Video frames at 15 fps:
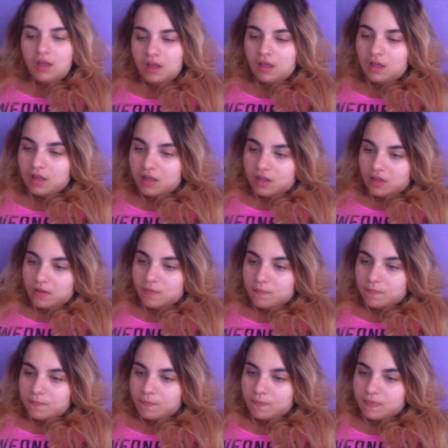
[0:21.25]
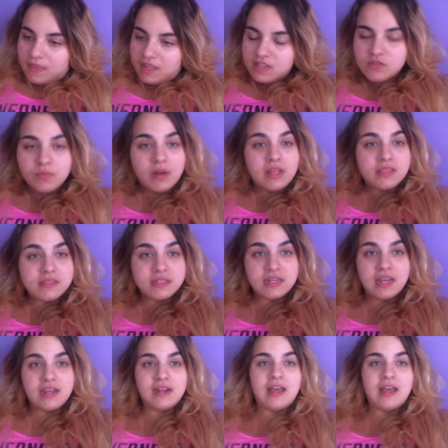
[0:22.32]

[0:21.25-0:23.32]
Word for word: Um, it's Wednesday